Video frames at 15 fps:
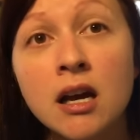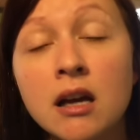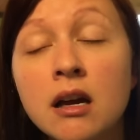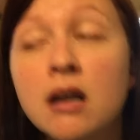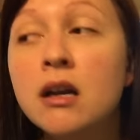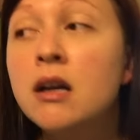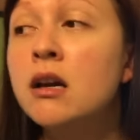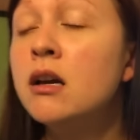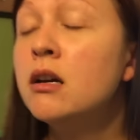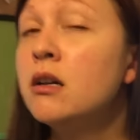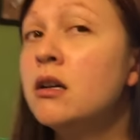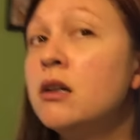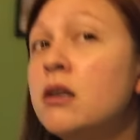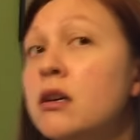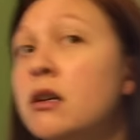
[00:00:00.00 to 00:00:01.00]
positive
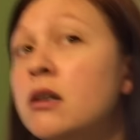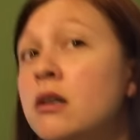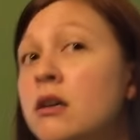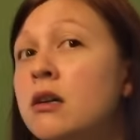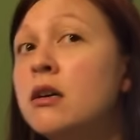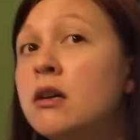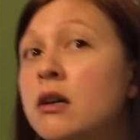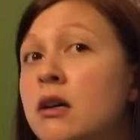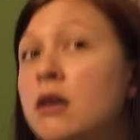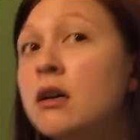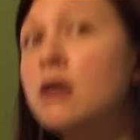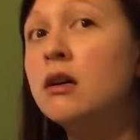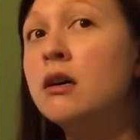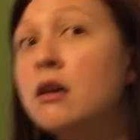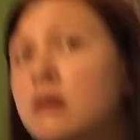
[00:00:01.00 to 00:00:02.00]
they didn't even know.